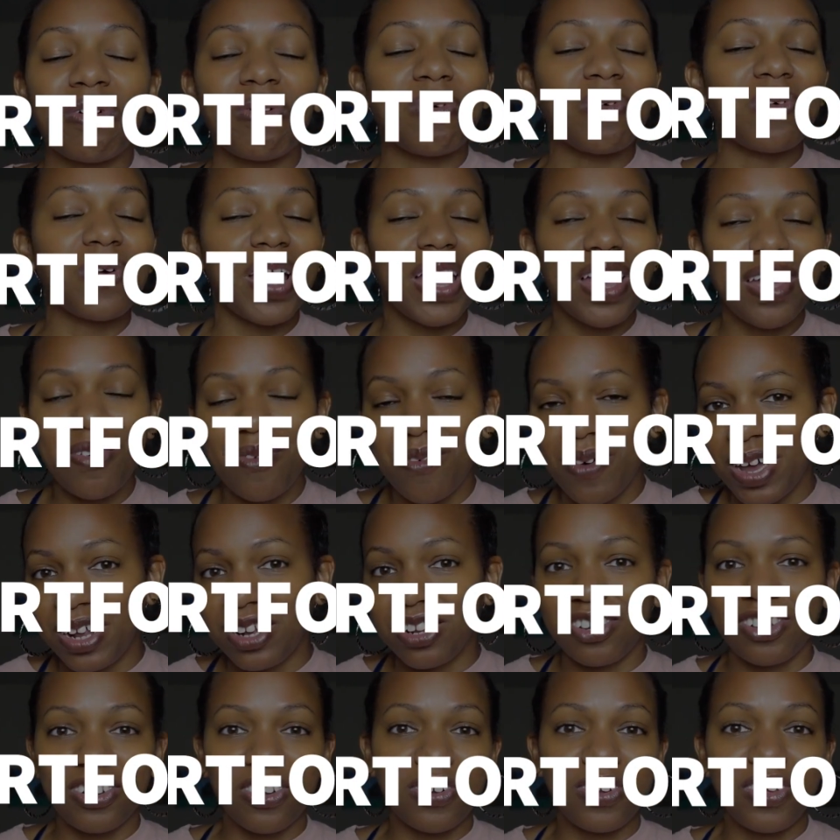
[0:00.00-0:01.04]
great way to
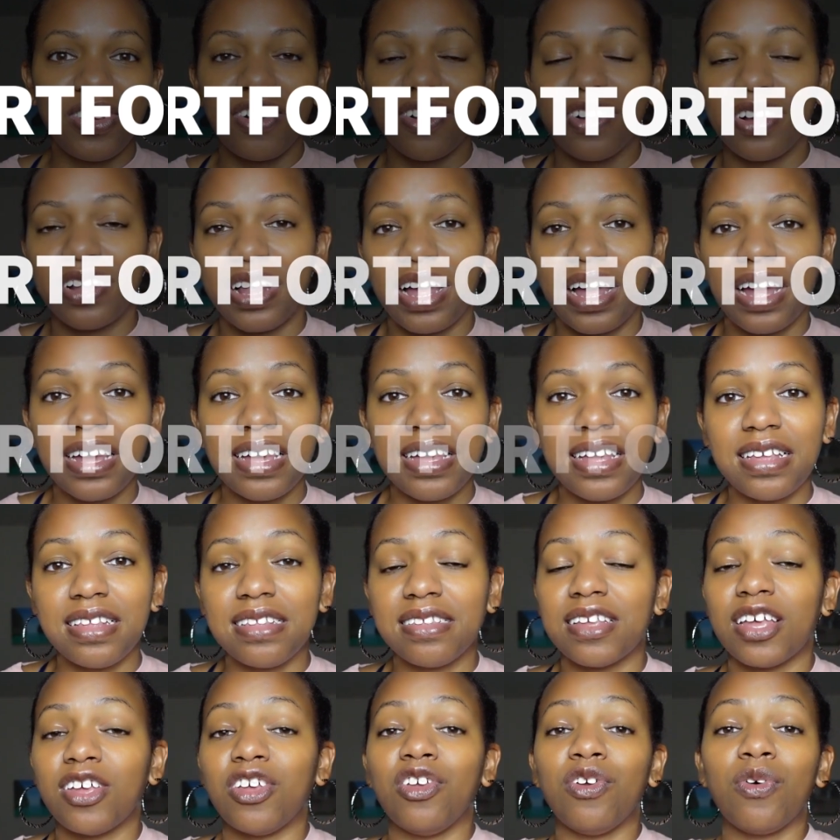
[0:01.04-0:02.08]
show to your
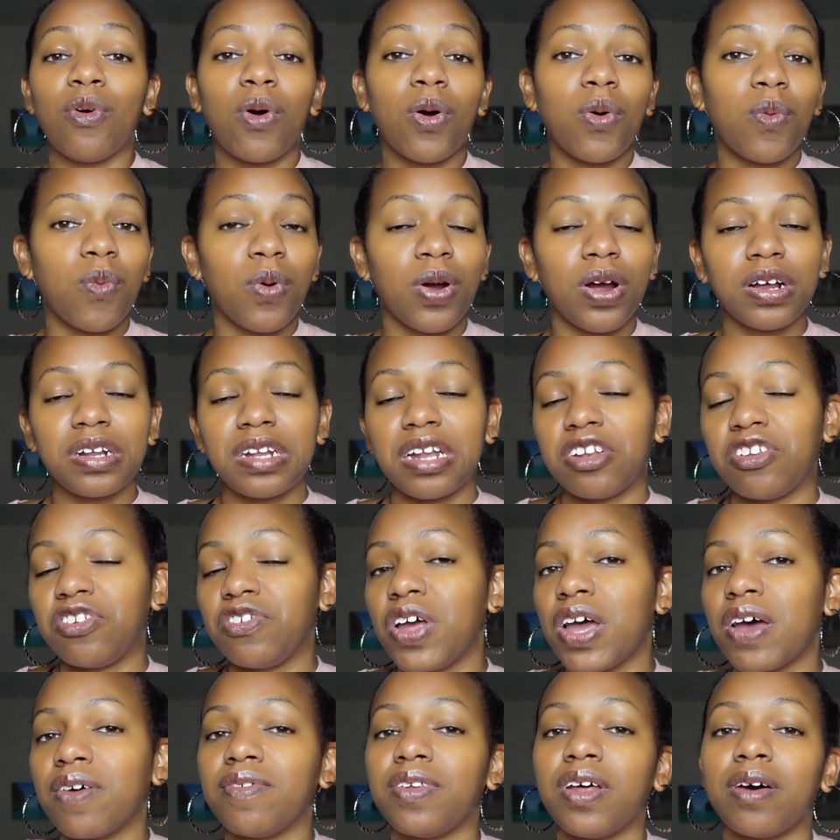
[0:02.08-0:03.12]
clients your work that you
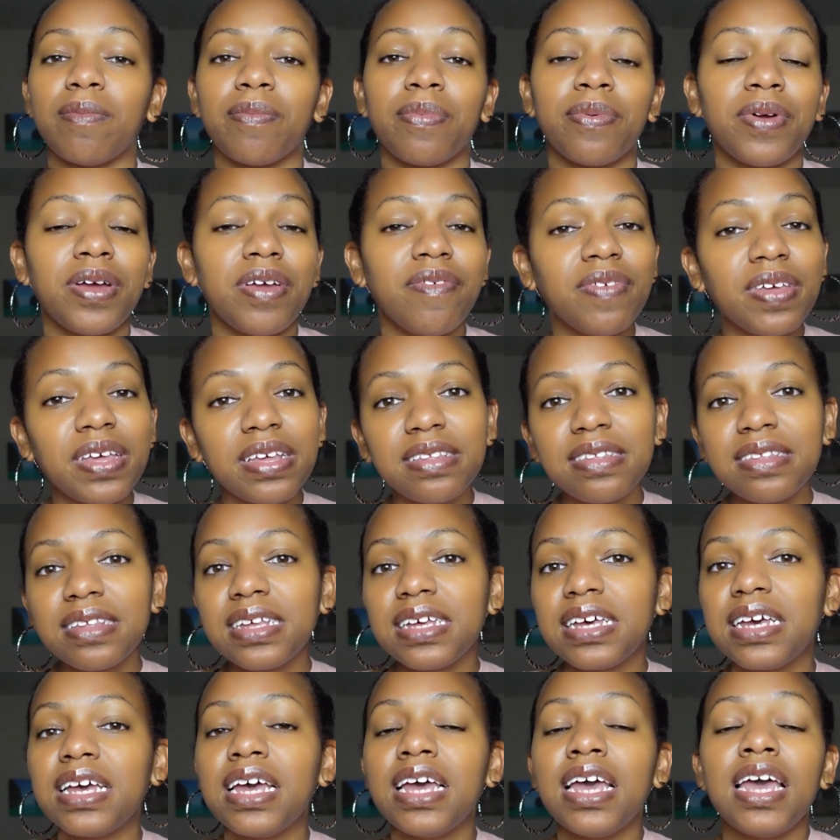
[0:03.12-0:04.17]
have done
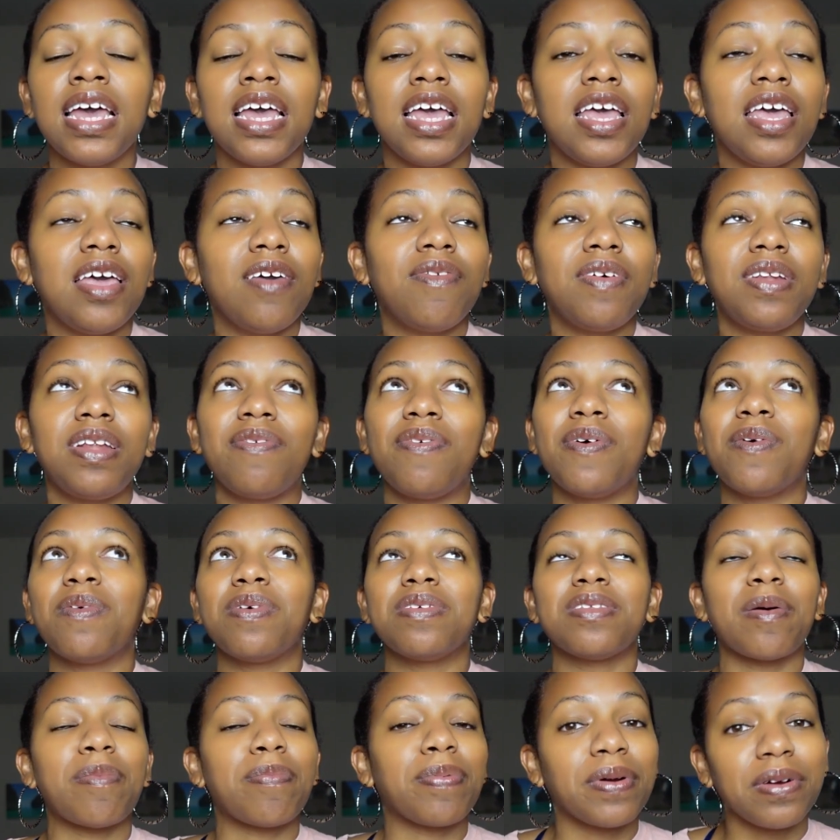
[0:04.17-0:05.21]
previously, even if it
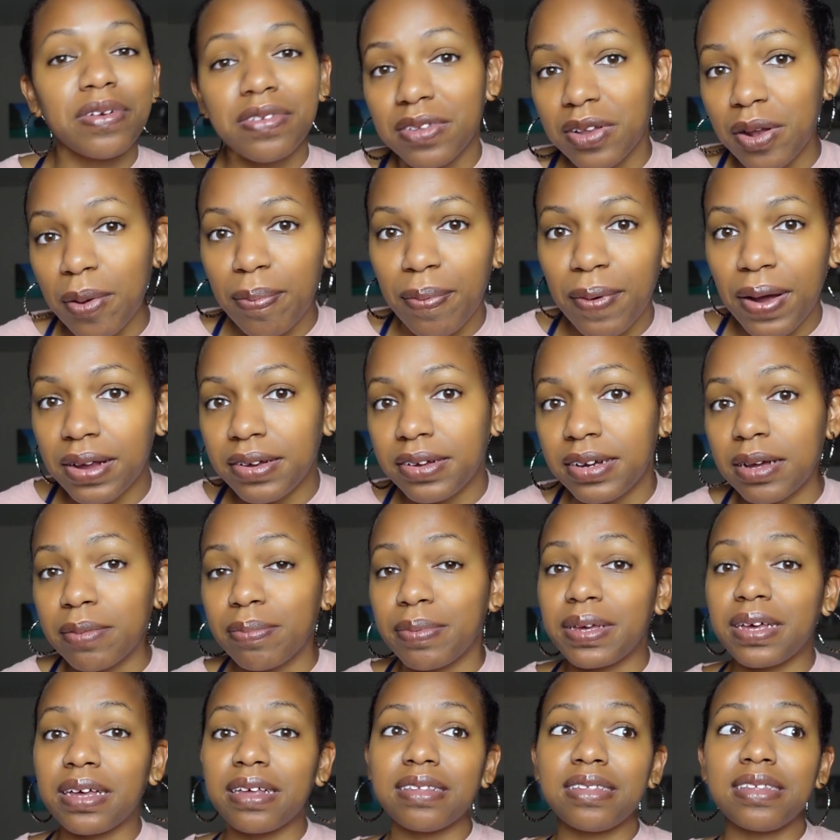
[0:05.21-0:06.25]
was a personal project,
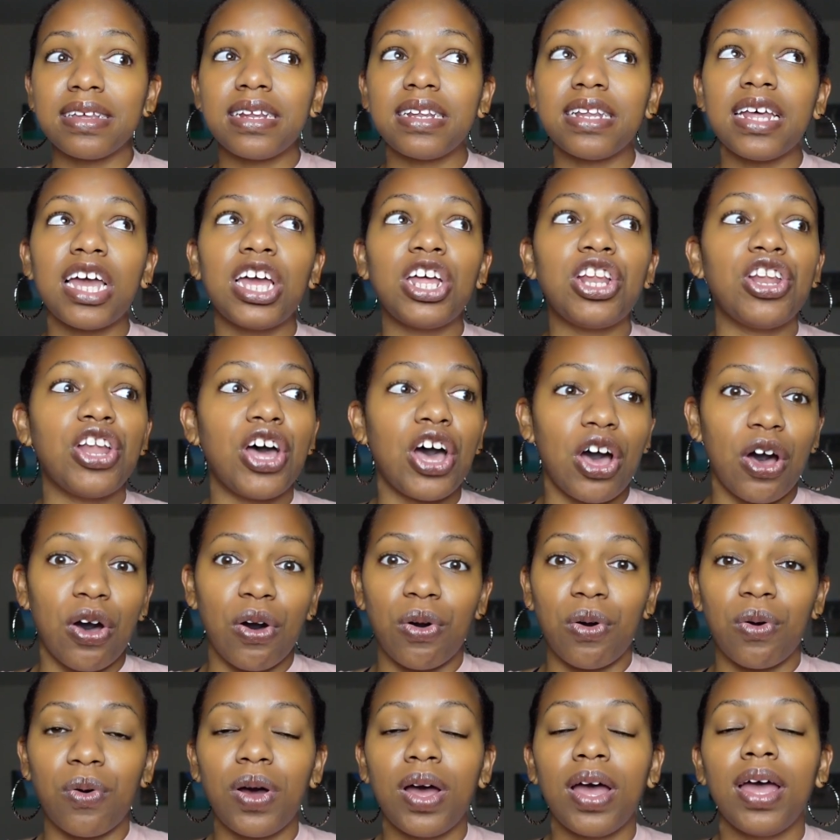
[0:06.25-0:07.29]
because then they
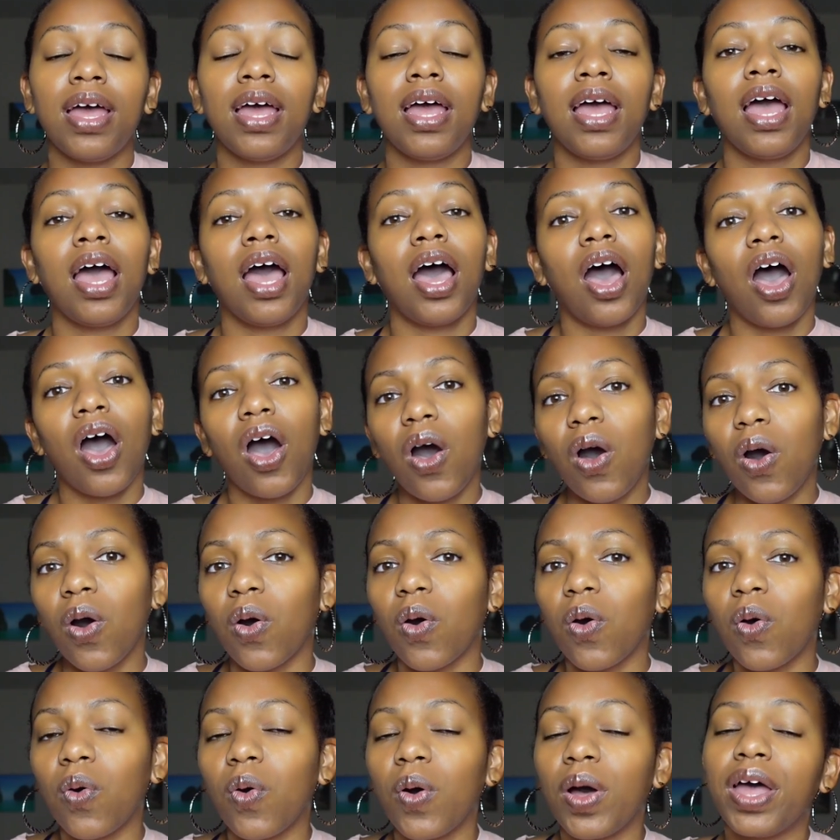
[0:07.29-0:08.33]
know,
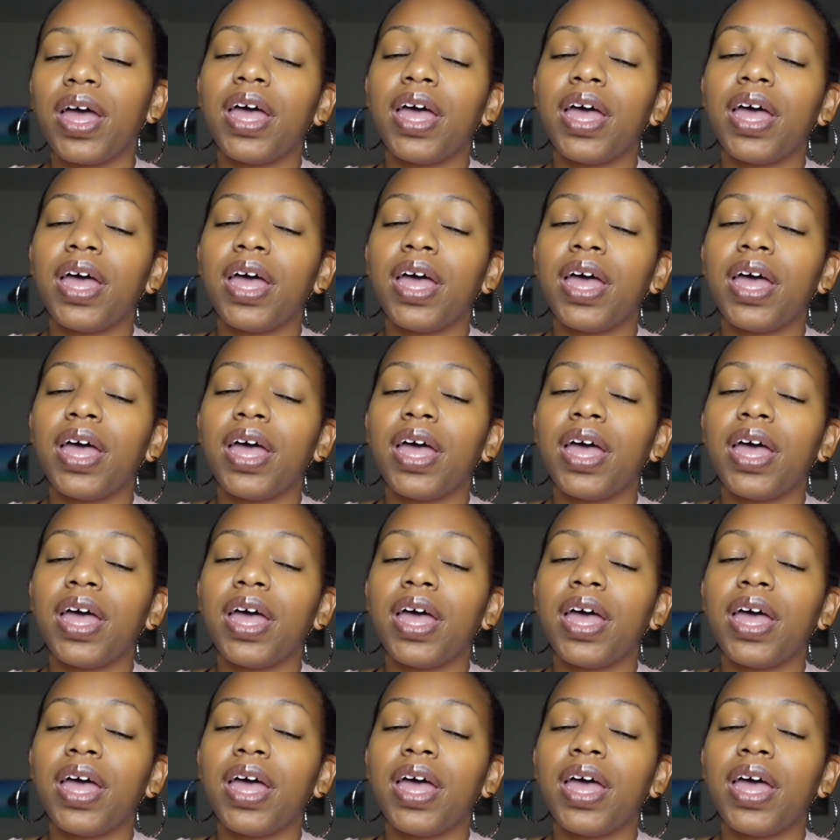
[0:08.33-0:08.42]
oh,